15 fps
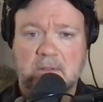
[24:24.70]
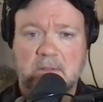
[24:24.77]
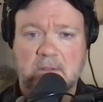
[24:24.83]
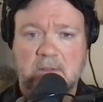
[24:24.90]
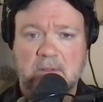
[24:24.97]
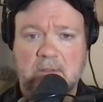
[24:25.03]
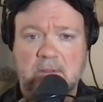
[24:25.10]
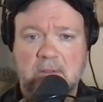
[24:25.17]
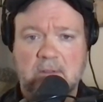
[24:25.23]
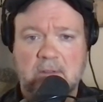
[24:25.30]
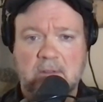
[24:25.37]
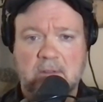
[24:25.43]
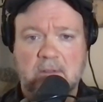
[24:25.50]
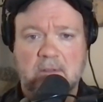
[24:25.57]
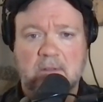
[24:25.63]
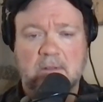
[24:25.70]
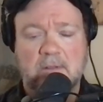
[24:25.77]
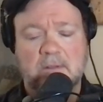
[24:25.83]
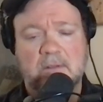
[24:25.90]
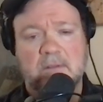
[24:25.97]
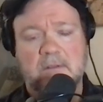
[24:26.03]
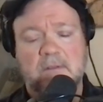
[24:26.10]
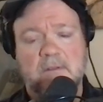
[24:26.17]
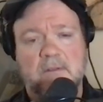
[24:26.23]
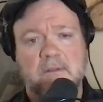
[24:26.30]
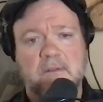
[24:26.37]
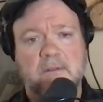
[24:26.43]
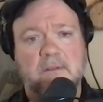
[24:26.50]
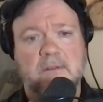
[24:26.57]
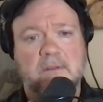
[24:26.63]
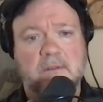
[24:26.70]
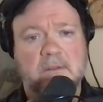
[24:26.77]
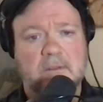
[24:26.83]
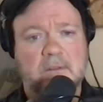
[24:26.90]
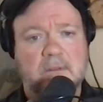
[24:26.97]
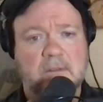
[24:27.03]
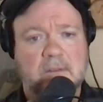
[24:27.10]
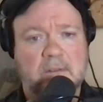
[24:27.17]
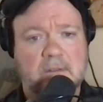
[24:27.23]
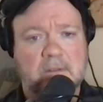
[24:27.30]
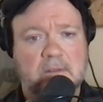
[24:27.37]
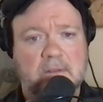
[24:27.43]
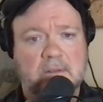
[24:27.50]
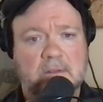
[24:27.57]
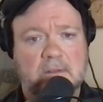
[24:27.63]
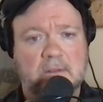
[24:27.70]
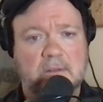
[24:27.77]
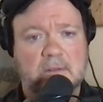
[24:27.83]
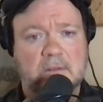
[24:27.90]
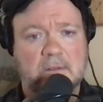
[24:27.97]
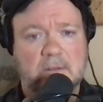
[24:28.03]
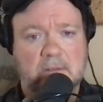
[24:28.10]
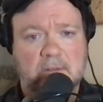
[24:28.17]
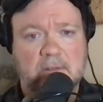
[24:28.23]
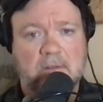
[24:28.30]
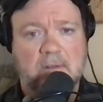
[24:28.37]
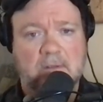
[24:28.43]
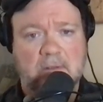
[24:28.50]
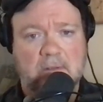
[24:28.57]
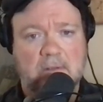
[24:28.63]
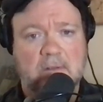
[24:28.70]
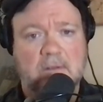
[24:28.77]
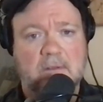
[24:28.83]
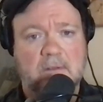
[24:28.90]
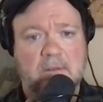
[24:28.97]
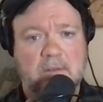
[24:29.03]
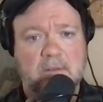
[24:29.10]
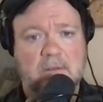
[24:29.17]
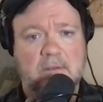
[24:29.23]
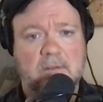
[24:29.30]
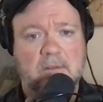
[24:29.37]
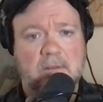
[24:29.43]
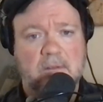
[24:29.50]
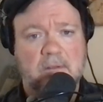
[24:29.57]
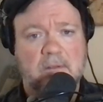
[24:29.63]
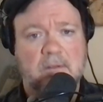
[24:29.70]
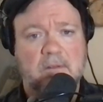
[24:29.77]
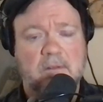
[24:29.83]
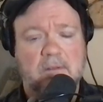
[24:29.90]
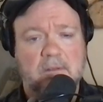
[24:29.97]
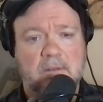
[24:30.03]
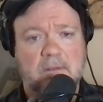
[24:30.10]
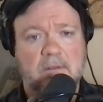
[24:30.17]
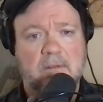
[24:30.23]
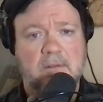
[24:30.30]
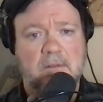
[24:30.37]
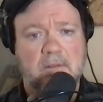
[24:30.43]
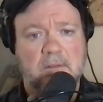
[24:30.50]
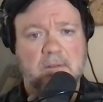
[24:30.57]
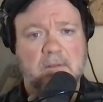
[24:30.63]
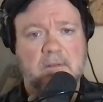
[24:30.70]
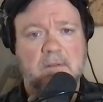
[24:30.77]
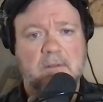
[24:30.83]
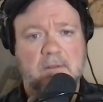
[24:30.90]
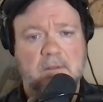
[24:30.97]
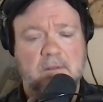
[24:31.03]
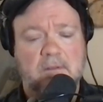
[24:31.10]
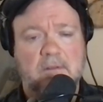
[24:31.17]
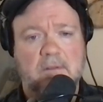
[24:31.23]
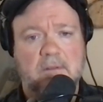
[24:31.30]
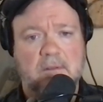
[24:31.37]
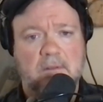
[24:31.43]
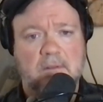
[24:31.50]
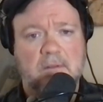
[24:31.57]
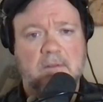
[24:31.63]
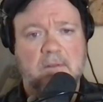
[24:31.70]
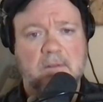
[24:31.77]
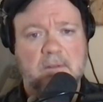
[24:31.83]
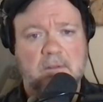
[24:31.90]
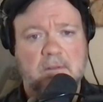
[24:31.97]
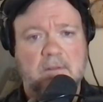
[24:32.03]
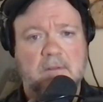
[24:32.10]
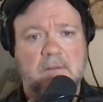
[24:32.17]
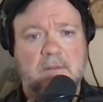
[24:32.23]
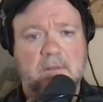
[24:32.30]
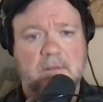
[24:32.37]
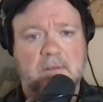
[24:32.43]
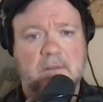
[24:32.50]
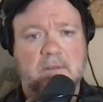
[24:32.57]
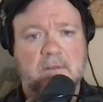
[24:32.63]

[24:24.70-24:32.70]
(silent)